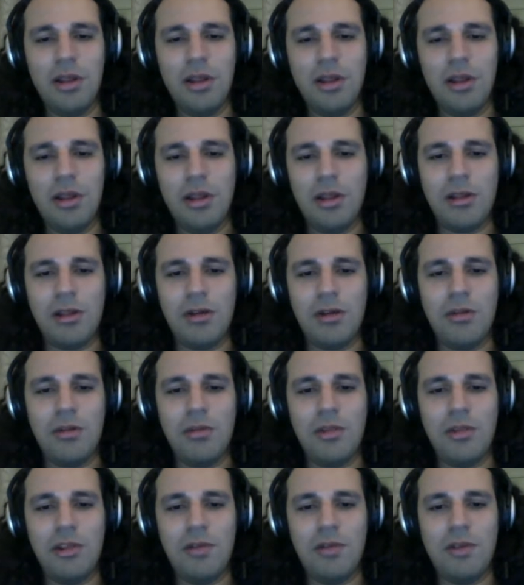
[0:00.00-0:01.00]
So
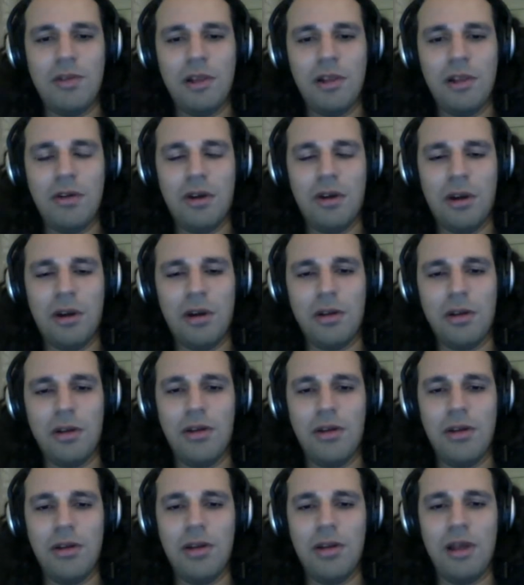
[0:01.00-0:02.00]
please follow our
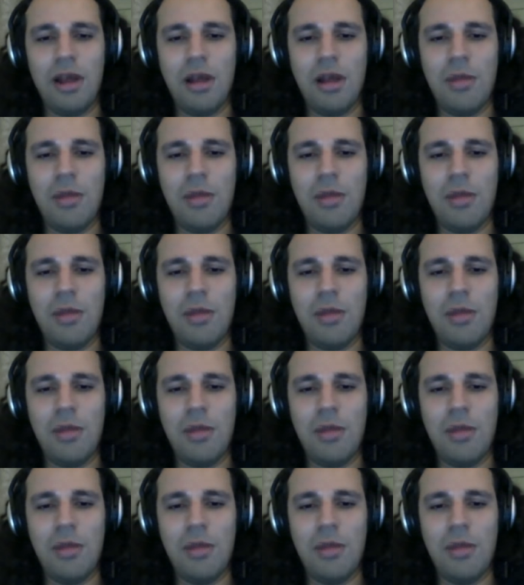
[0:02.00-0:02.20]
uh,